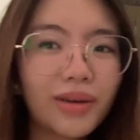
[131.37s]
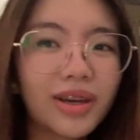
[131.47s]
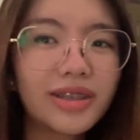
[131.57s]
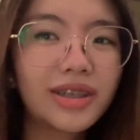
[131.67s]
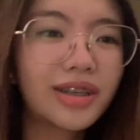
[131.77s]

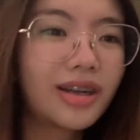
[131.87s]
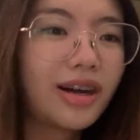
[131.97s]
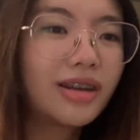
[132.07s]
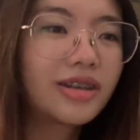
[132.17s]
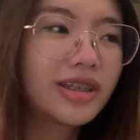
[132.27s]
I said a
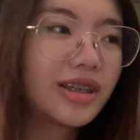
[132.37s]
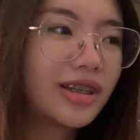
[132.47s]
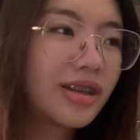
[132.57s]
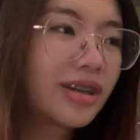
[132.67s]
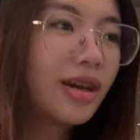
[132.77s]
lot of
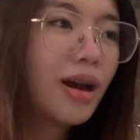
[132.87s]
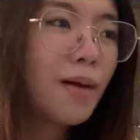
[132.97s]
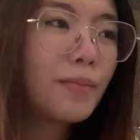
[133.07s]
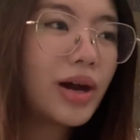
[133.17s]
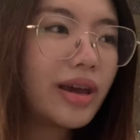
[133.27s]
shit,
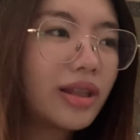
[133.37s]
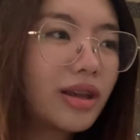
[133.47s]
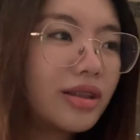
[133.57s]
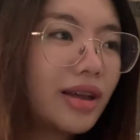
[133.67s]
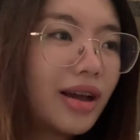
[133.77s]
but
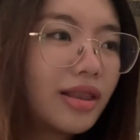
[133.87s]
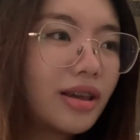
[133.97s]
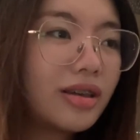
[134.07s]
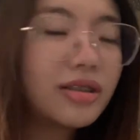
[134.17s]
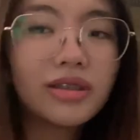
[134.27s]
that
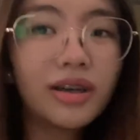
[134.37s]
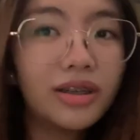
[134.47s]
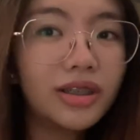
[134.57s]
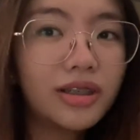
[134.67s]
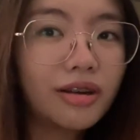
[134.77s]
is the
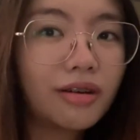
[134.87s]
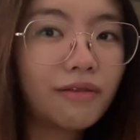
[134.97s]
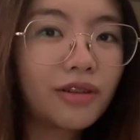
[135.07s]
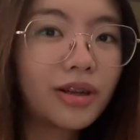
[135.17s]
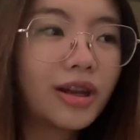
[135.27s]
agenda
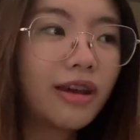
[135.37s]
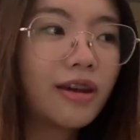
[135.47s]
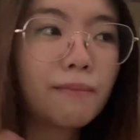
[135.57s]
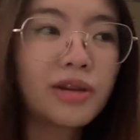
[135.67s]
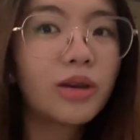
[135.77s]
for
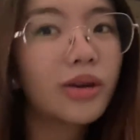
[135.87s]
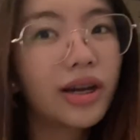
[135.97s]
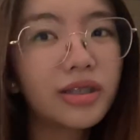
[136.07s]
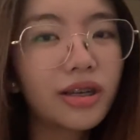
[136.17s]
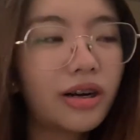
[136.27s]
today. I'll bring you
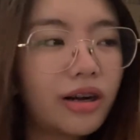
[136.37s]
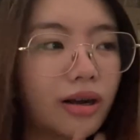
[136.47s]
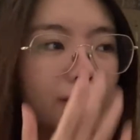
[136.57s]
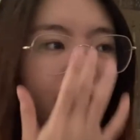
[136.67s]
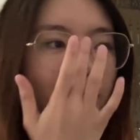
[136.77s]
guys along
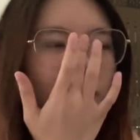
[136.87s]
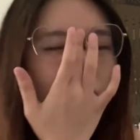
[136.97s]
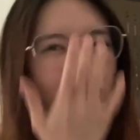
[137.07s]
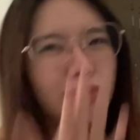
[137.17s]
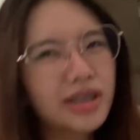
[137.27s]

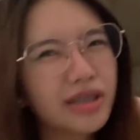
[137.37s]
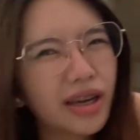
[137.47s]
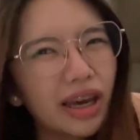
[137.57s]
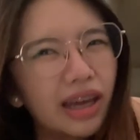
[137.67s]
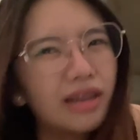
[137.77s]
as much as
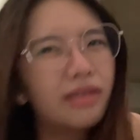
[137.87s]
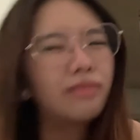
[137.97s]
I can.